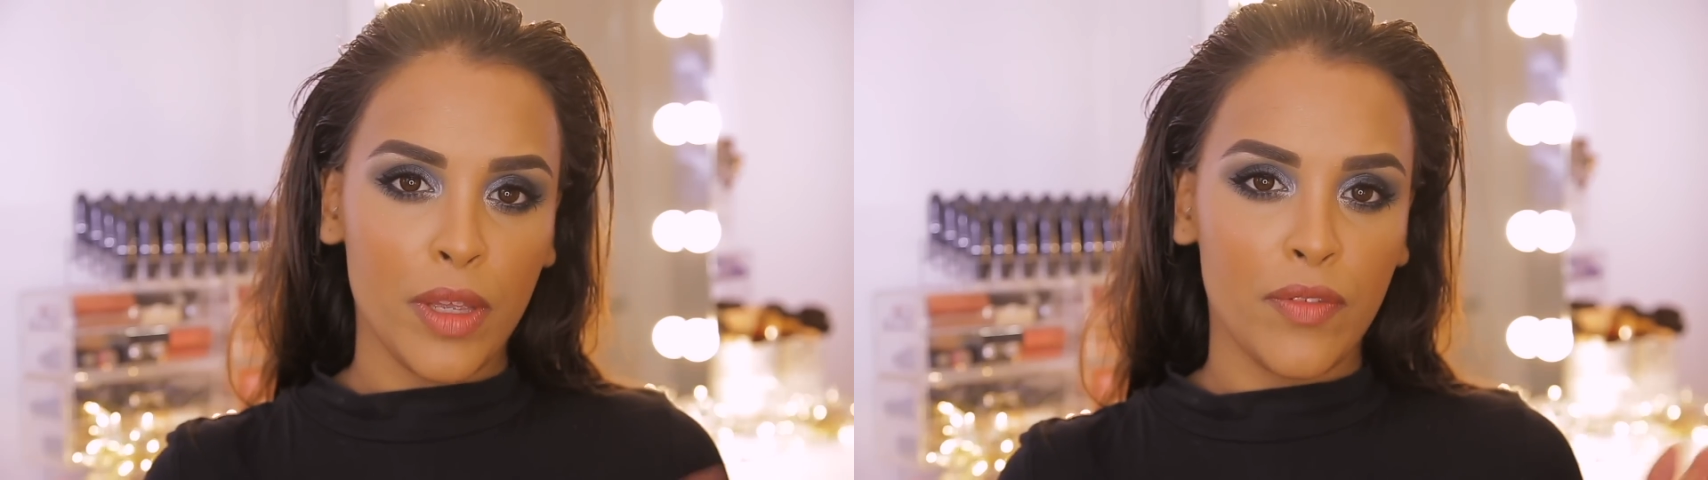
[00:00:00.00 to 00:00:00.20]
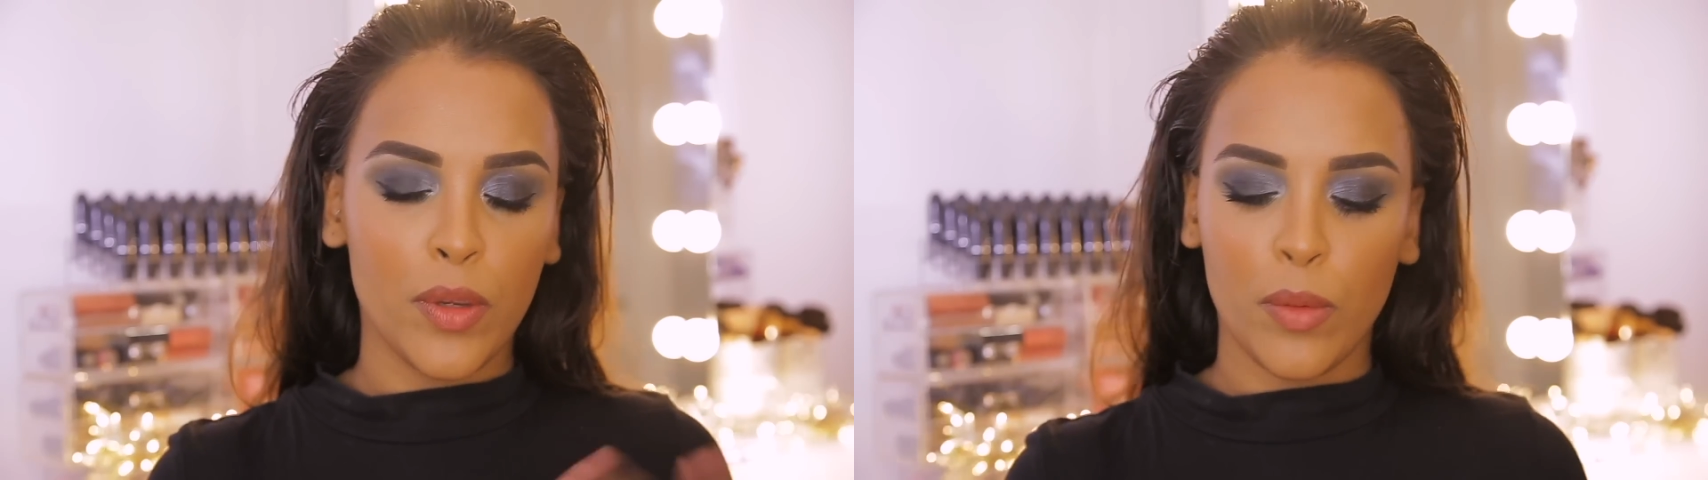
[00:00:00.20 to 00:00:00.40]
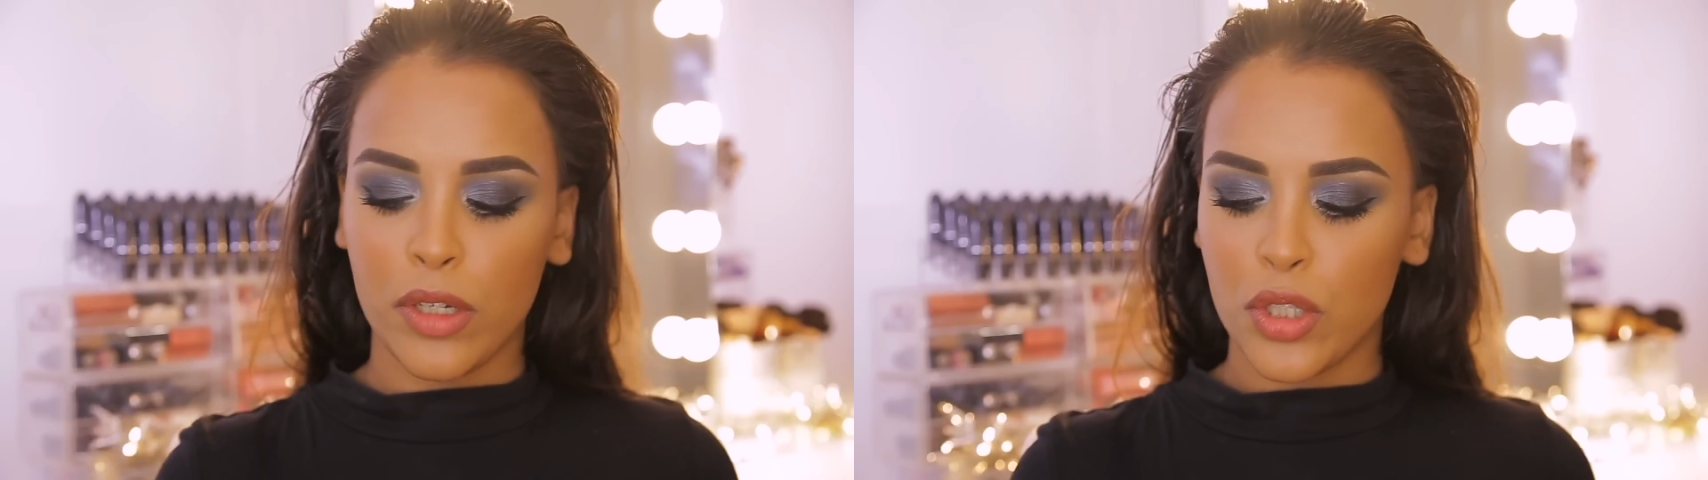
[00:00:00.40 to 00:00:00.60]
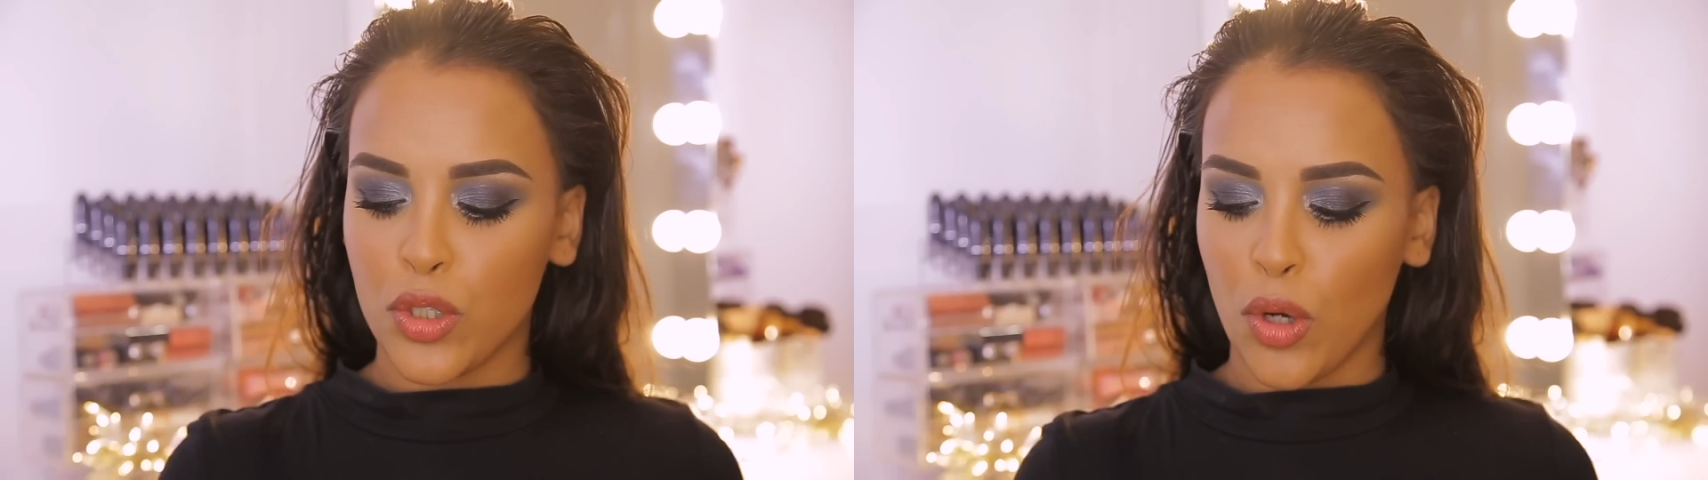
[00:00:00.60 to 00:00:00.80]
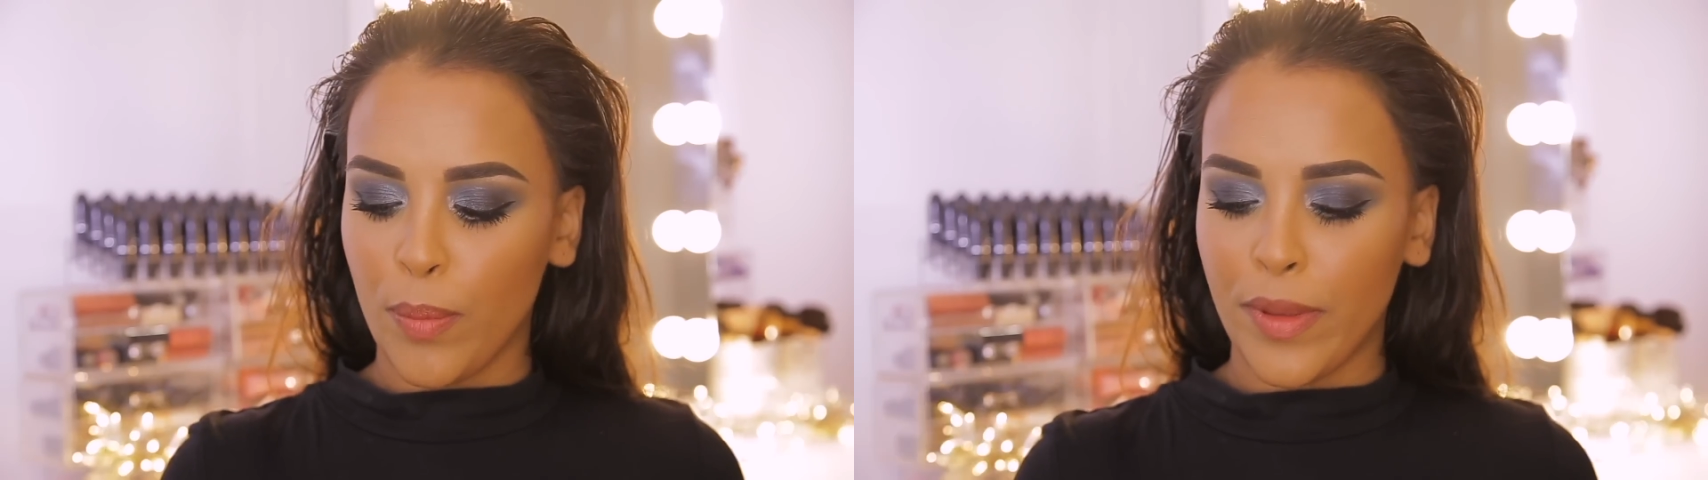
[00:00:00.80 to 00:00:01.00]
if you want to
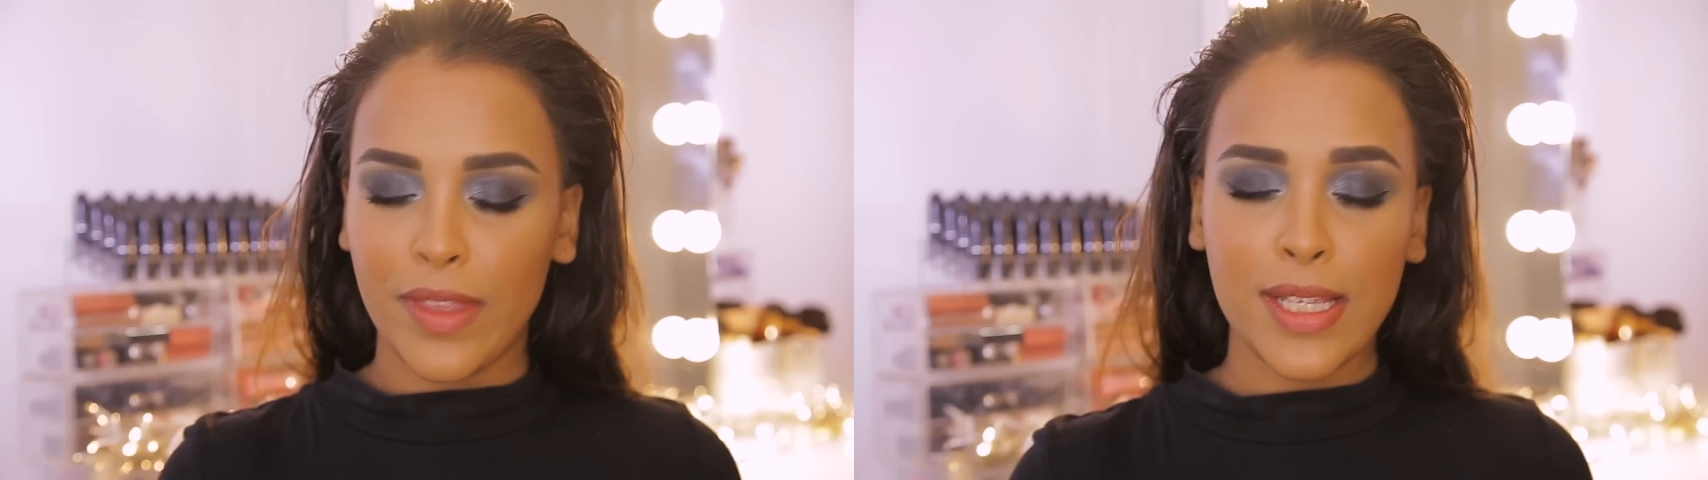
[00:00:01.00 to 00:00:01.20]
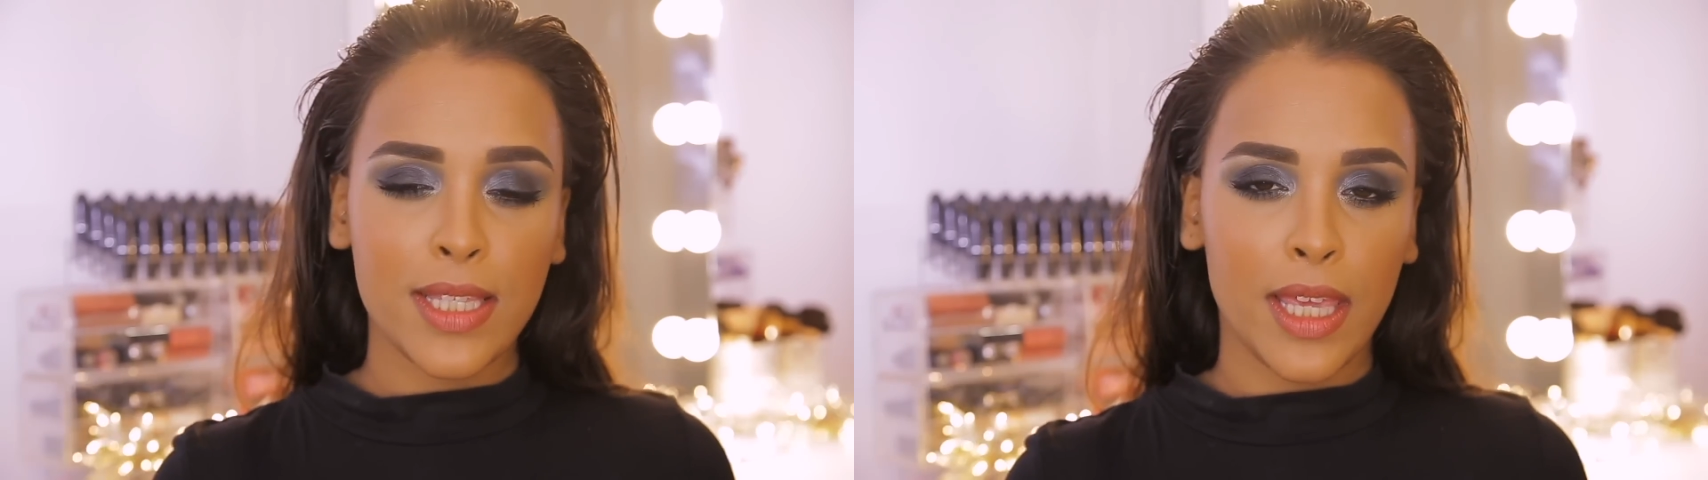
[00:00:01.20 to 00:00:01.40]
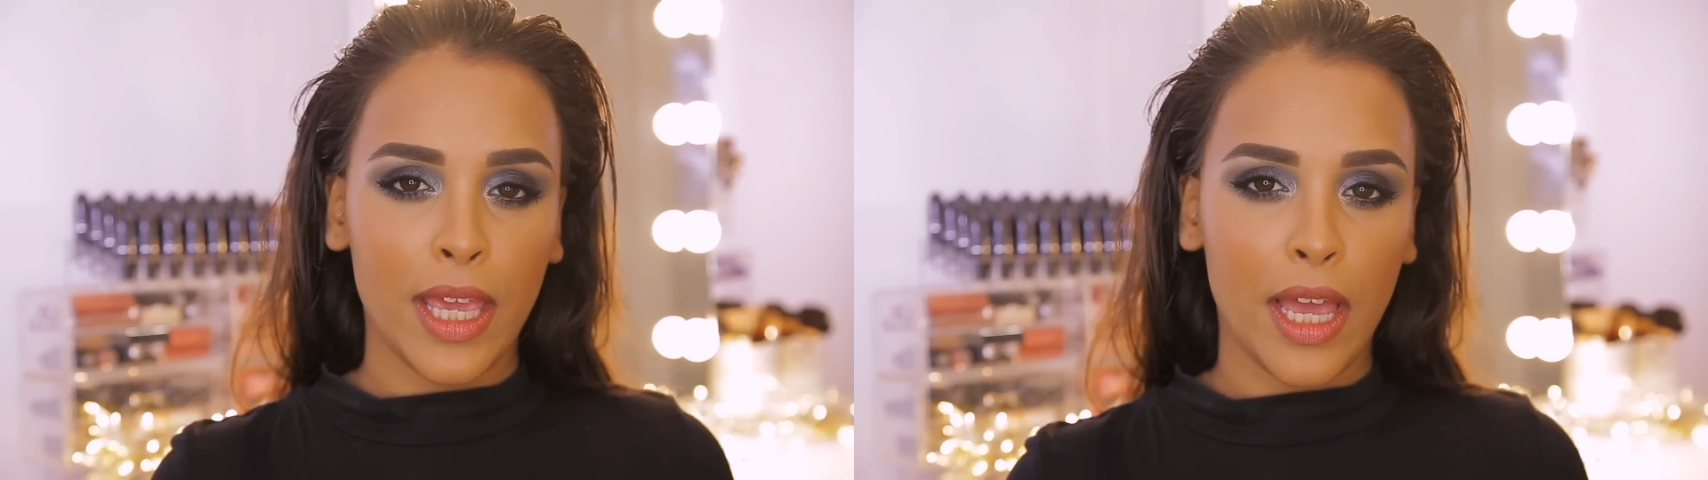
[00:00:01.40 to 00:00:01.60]
shop this kit,